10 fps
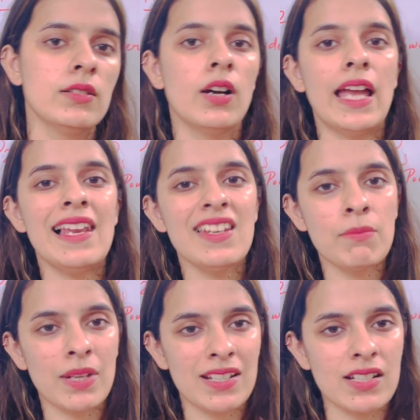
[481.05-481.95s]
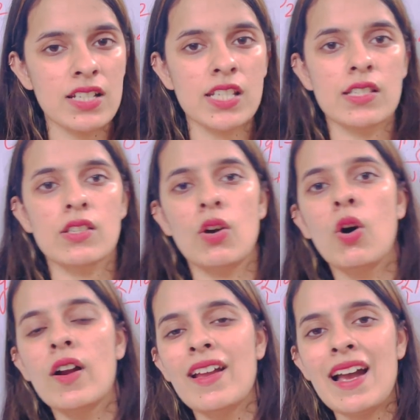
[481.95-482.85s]
elements
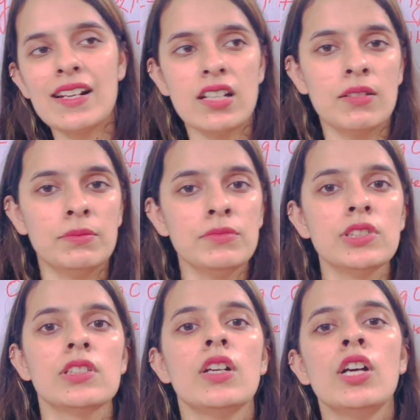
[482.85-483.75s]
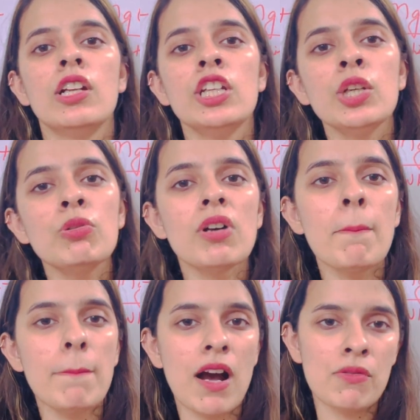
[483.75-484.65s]
or atoms, new
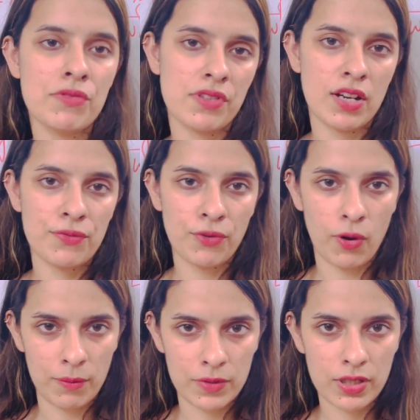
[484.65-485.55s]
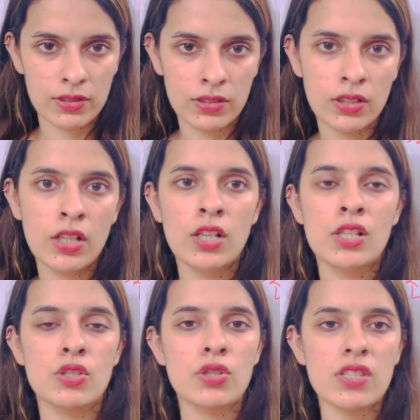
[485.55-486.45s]
compounds are formed.
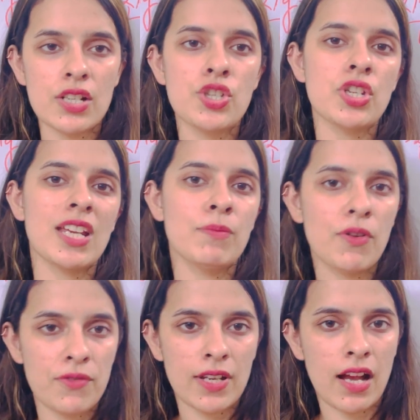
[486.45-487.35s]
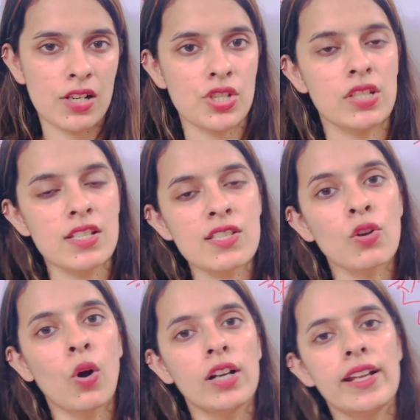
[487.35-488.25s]
So such type of reaction is
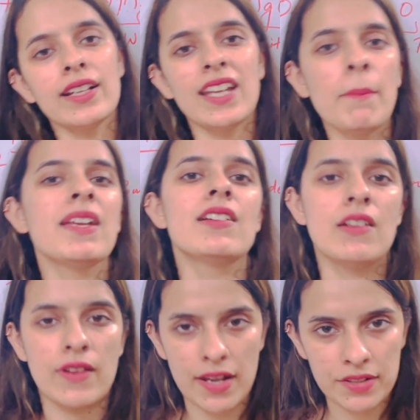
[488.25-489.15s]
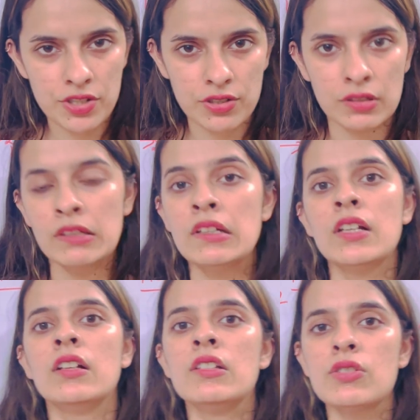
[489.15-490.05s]
called a chemical reaction.
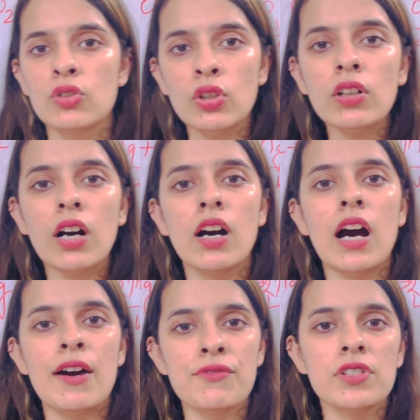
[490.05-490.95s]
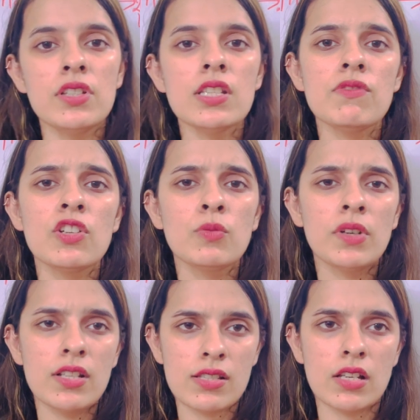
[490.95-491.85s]
So after this we will
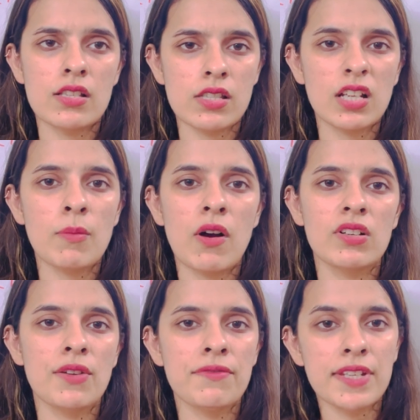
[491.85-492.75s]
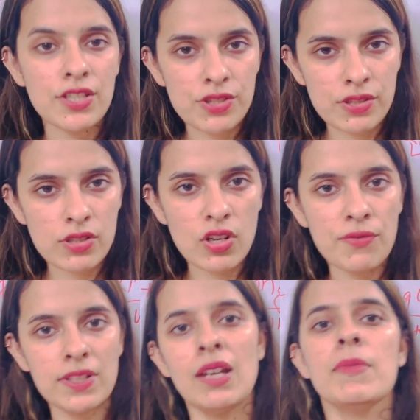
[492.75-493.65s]
be discussing about the features
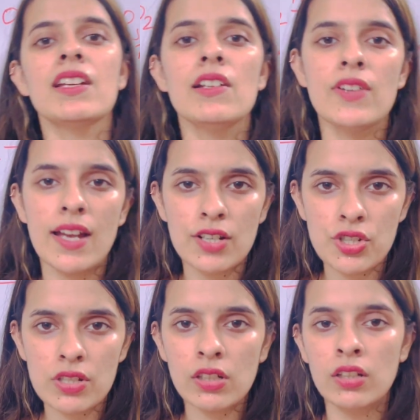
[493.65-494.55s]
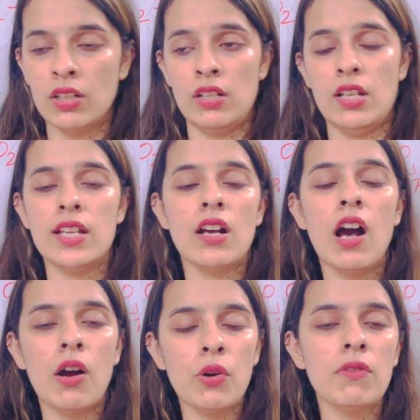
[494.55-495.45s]
of a chemical reaction, like
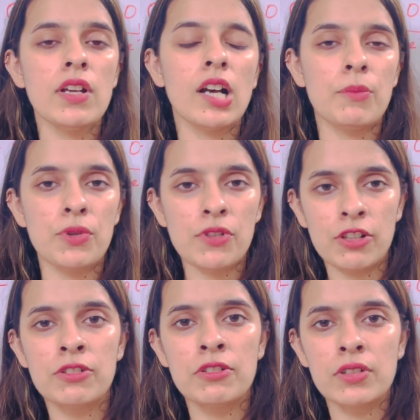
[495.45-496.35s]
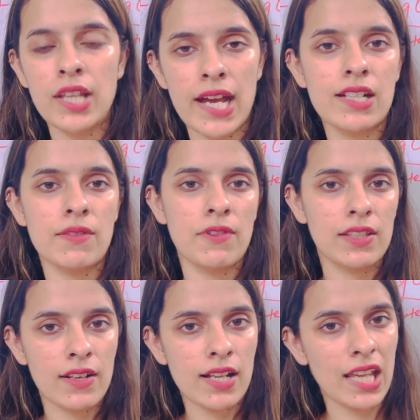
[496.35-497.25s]
how do we come to know that
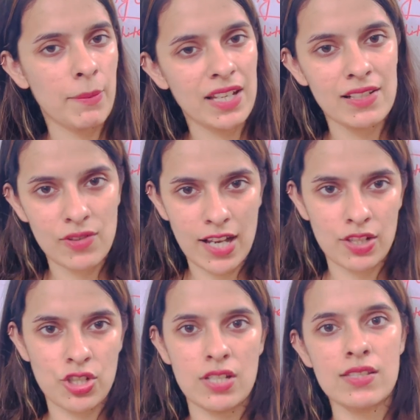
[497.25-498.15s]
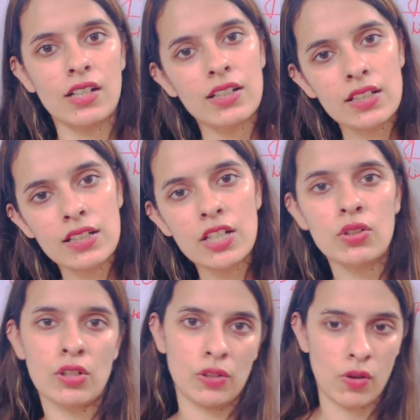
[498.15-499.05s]
whether a chemical reaction is occurred
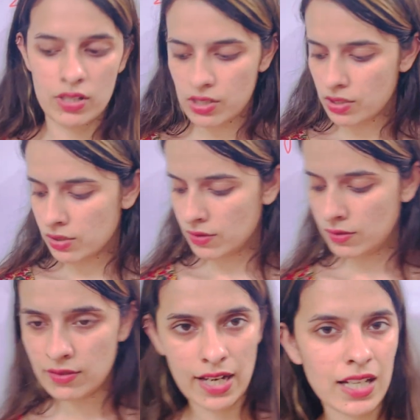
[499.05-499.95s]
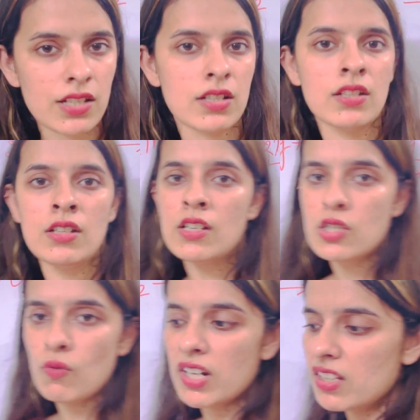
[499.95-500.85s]
or not, right?
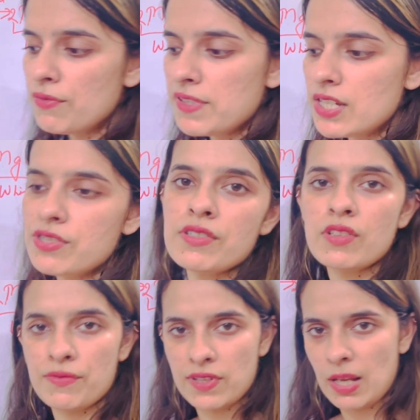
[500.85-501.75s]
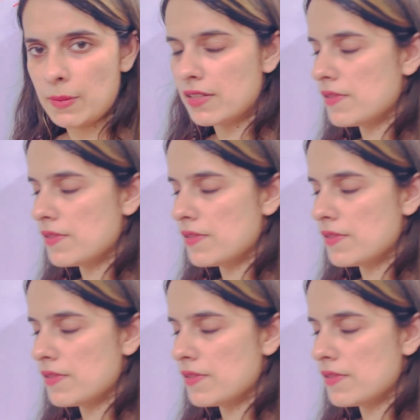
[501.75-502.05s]
So what are the features of a chemical